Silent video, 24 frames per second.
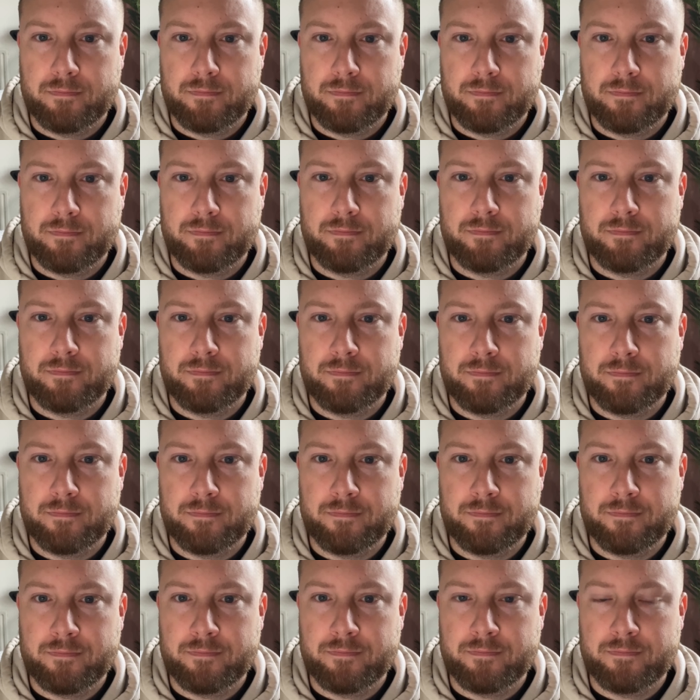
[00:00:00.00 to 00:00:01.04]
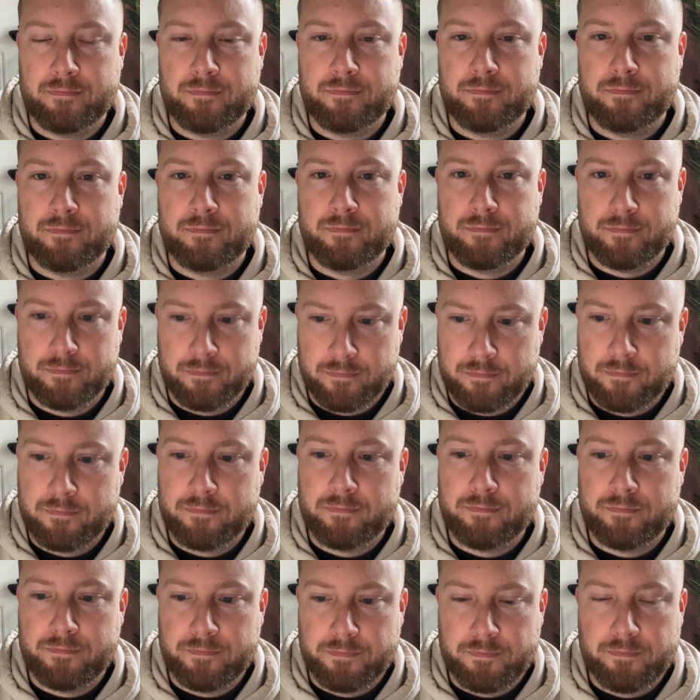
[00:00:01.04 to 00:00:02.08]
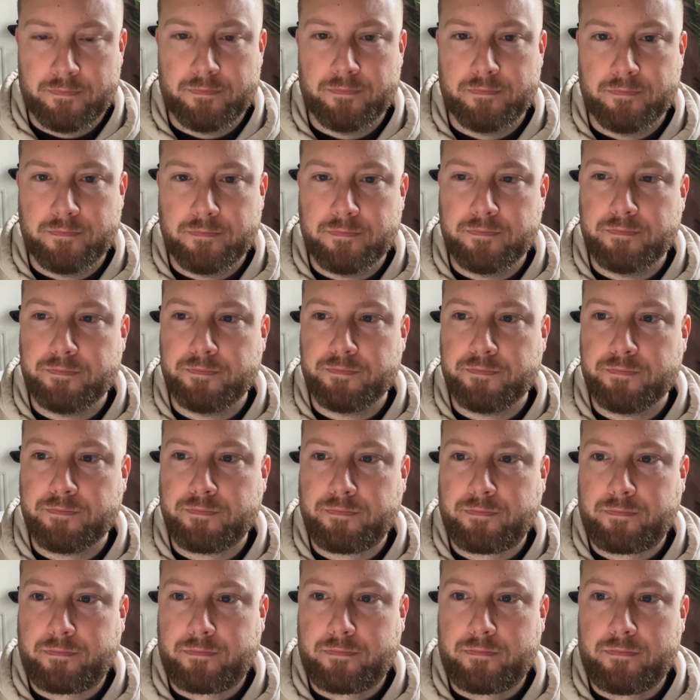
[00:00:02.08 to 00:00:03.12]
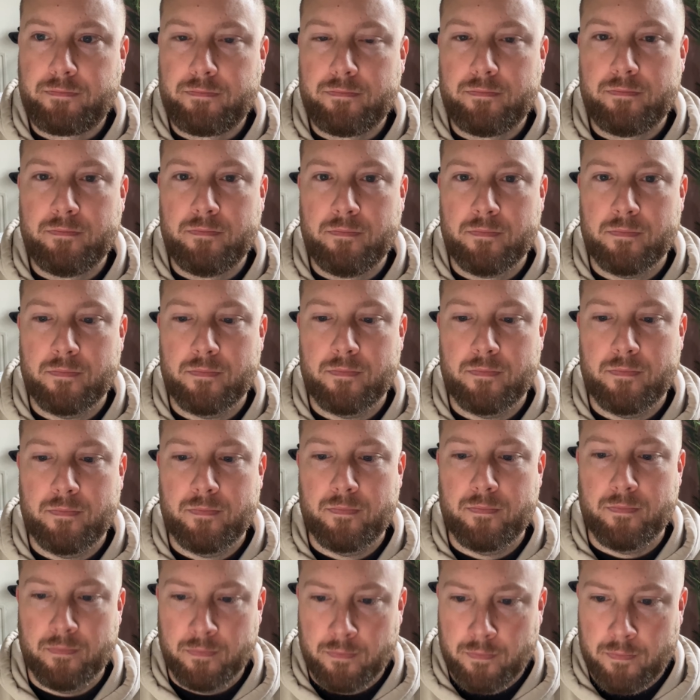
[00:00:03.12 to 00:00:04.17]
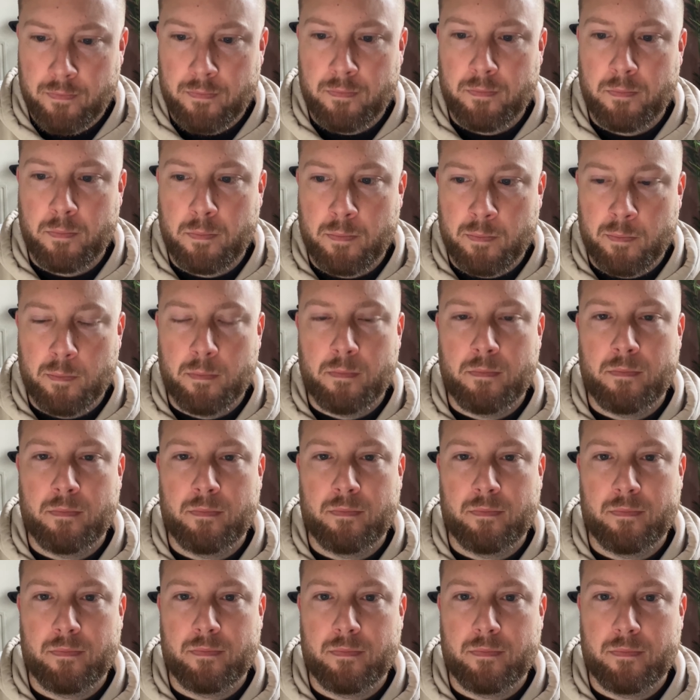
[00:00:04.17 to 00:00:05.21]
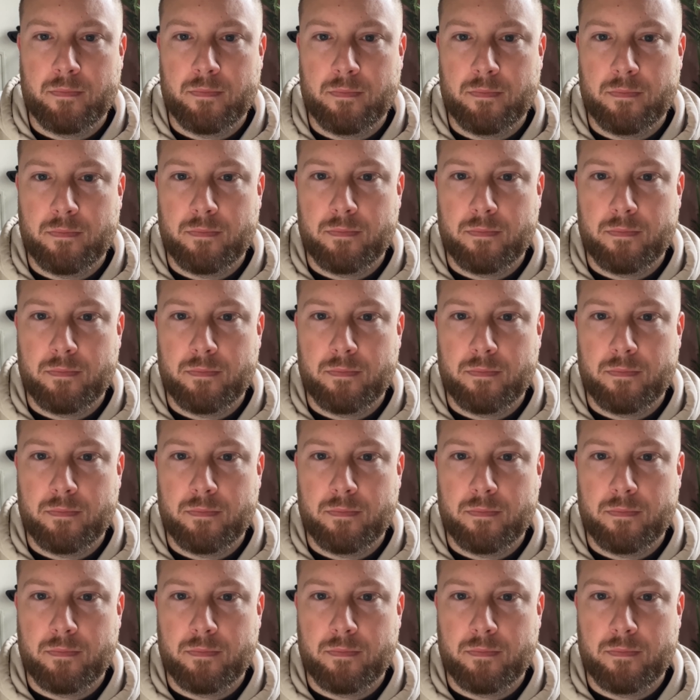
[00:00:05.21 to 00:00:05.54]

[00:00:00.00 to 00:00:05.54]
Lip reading: [no speech]